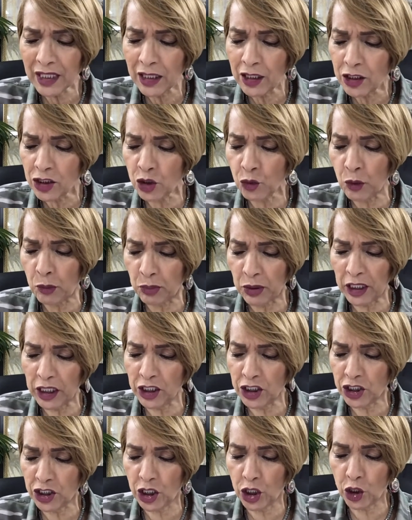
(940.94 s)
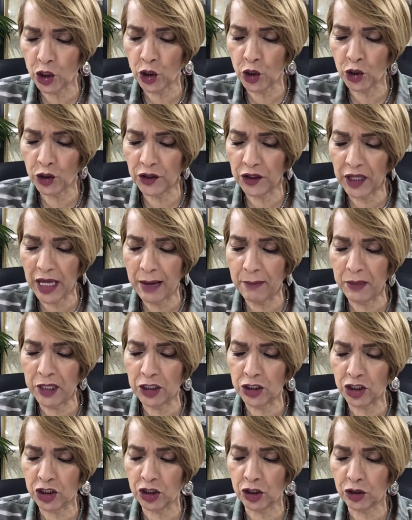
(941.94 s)
to replenish the earth, that means
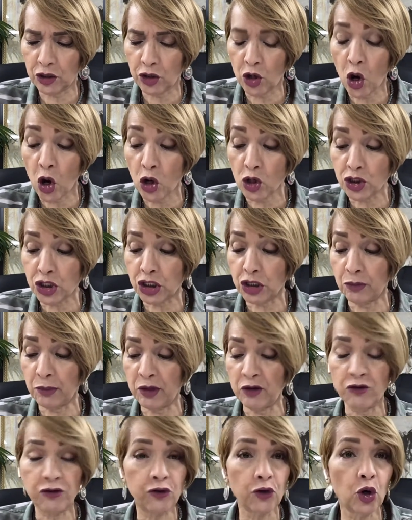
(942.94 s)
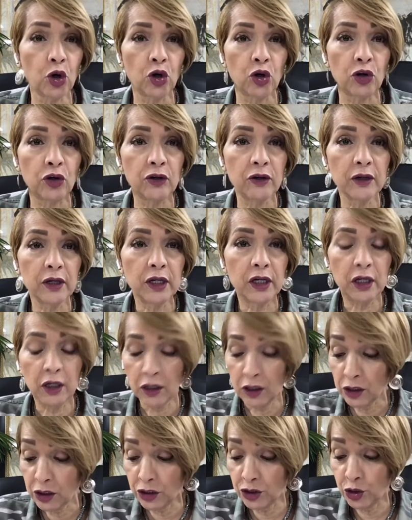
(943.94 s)
to cause to be full,
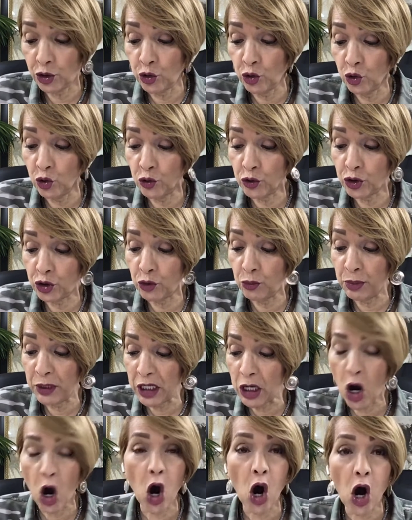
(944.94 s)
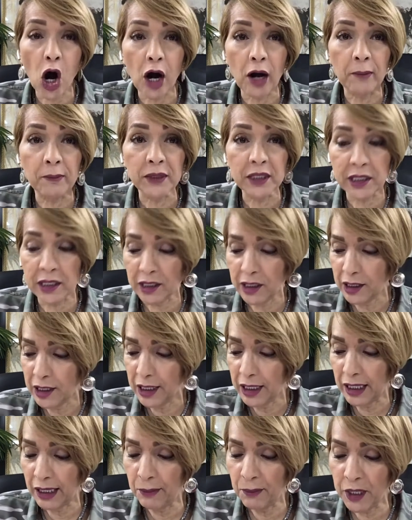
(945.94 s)
to, to be armed.
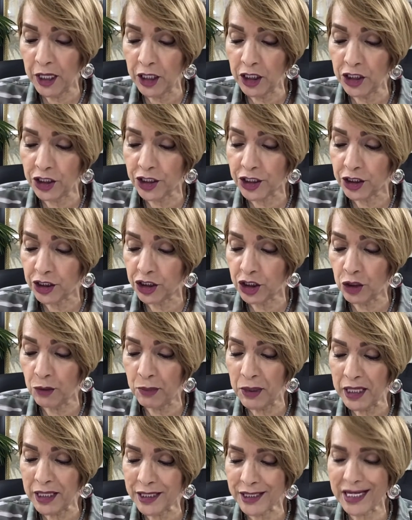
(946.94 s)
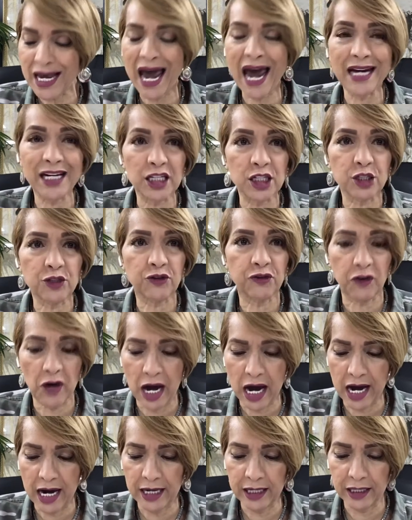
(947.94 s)
It means to be
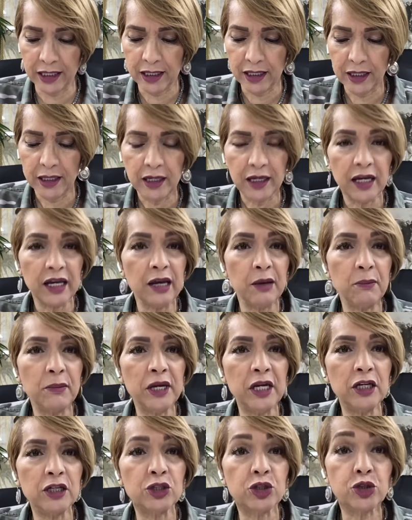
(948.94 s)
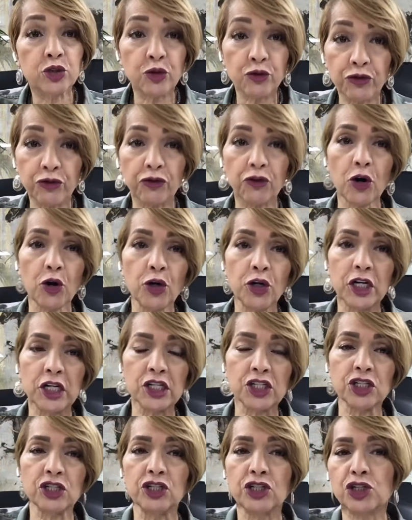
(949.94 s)
satisfied. It means to
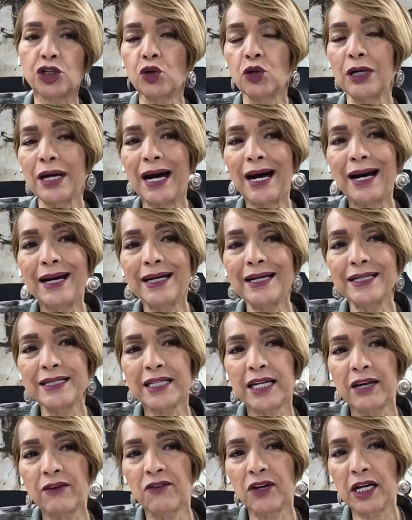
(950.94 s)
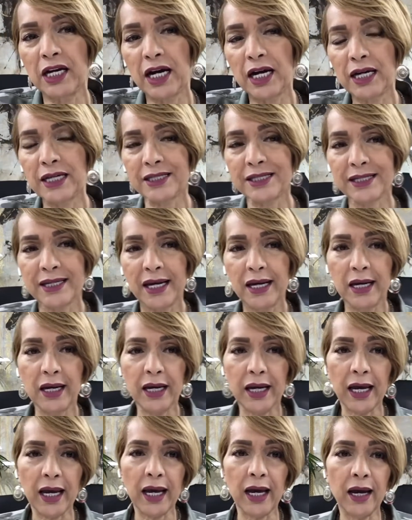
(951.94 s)
furnish. And so God has given us
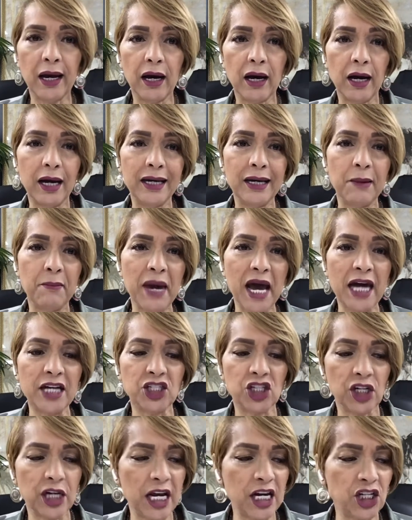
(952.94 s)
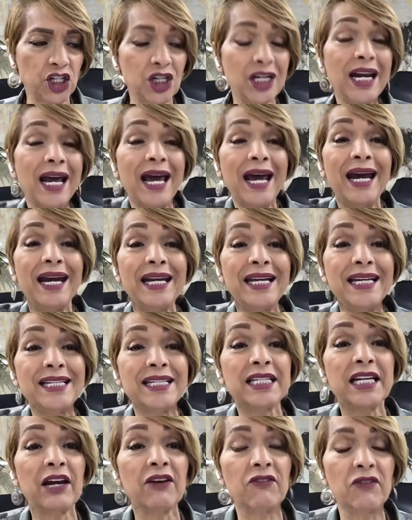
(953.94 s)
a, an imagination and He's
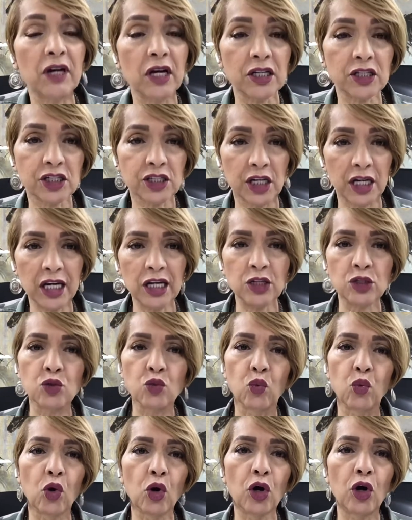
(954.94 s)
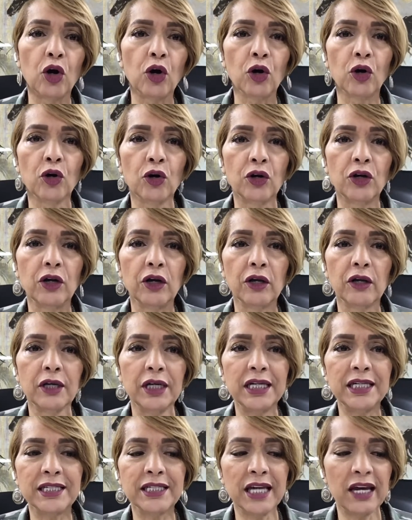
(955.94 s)
given us His Word.
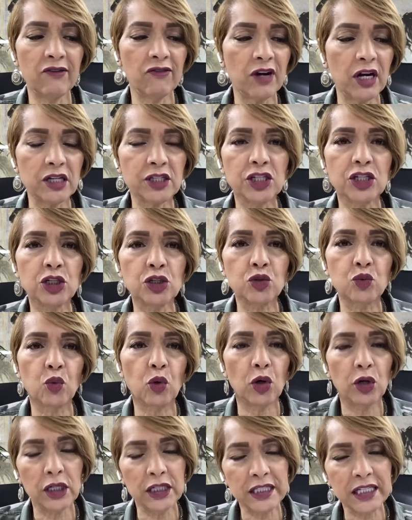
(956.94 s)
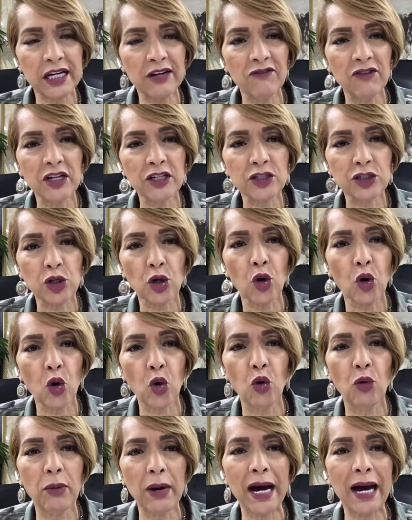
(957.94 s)
He's given us His Word. He's given us the
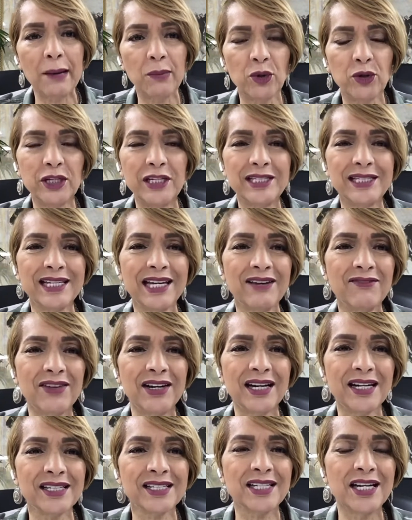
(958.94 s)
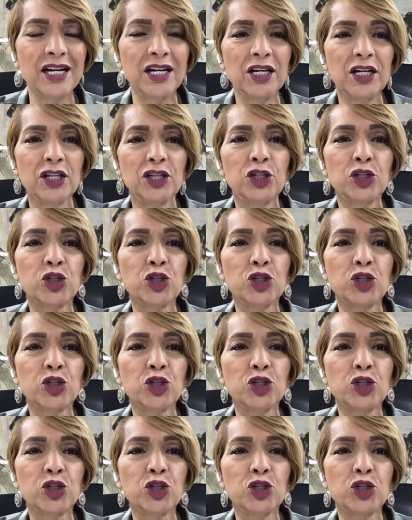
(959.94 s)
whole Bible. He's given us the